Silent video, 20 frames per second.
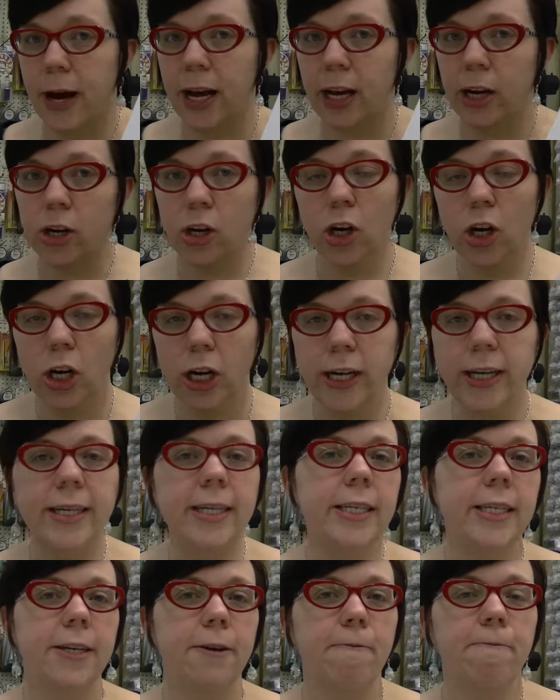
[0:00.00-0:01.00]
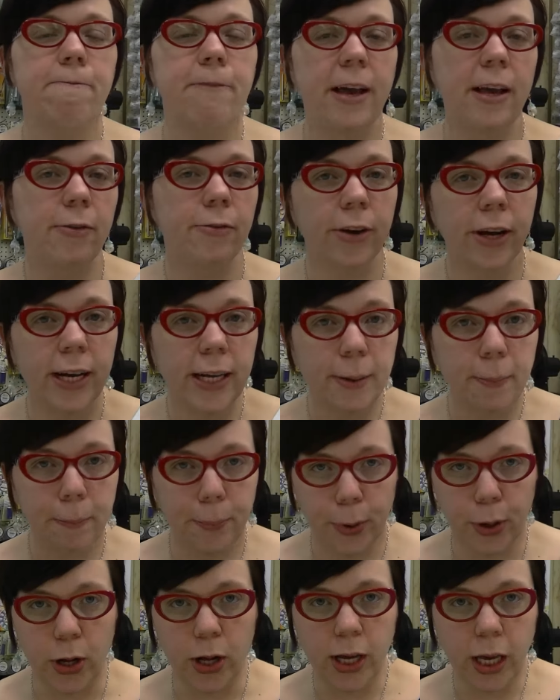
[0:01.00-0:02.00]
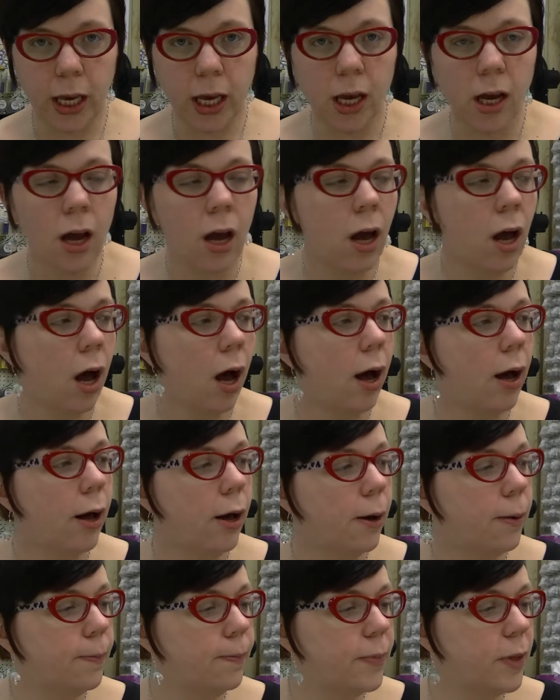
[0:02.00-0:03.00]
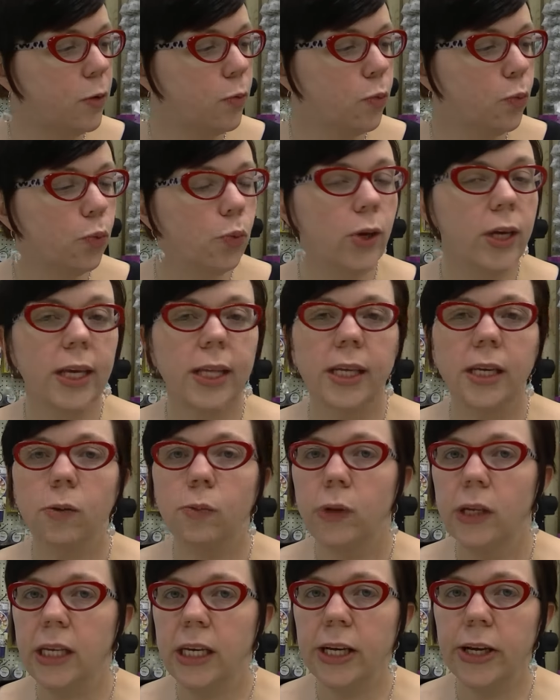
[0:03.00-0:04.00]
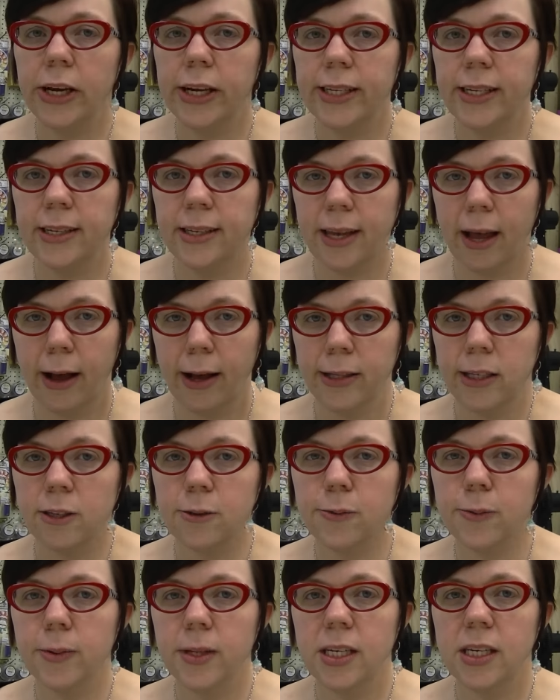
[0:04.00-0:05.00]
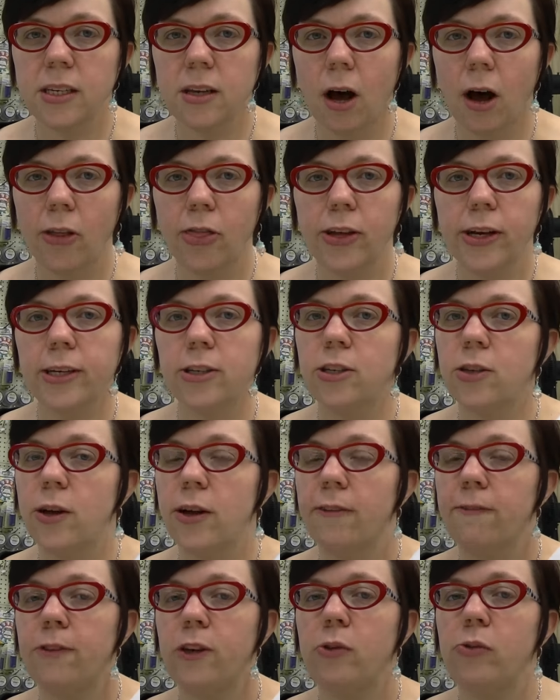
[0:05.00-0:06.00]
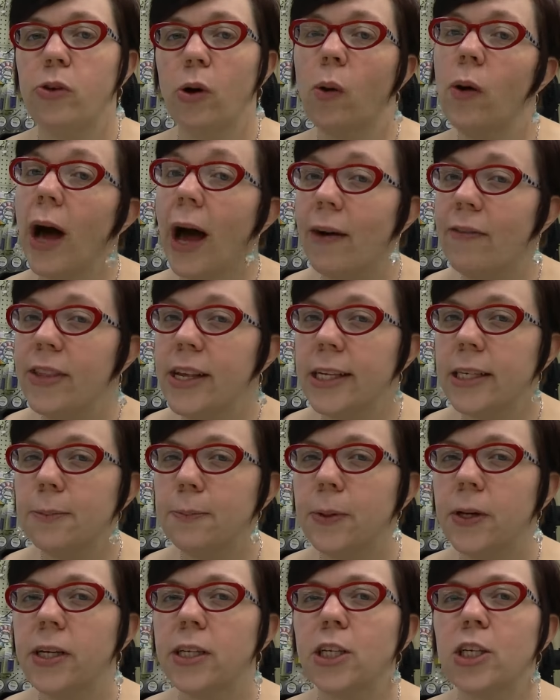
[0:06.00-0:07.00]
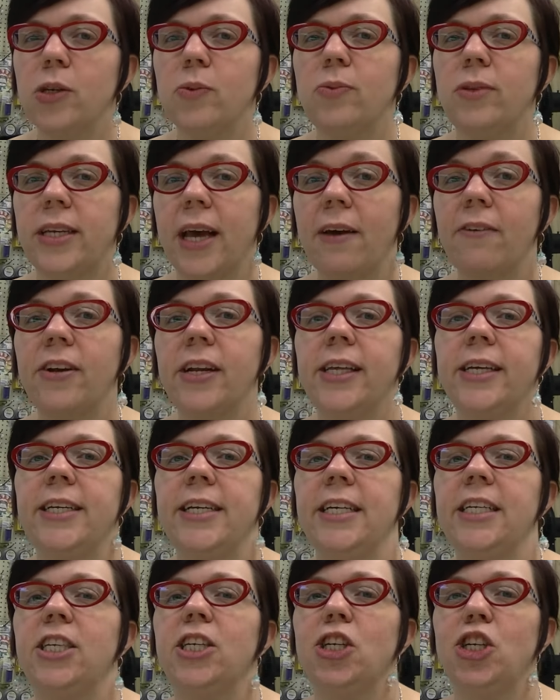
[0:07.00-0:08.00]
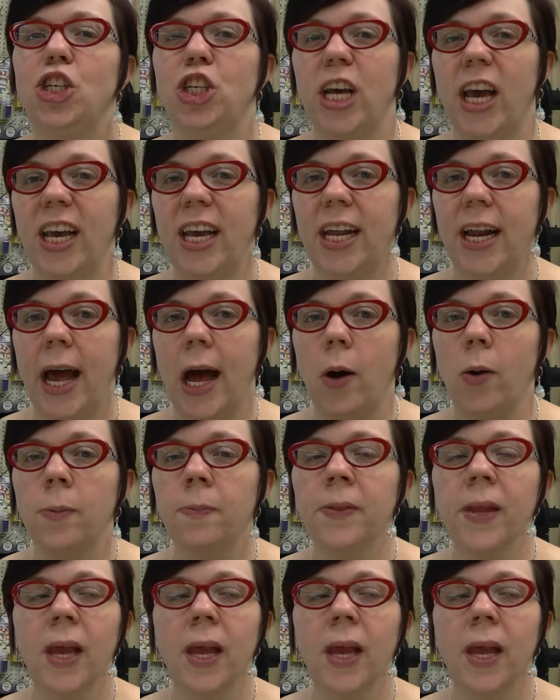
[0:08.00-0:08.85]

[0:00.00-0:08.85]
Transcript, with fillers: my current favorite book. Really, really good designs from this author. So if you don't have this book, you definitely need to check it out.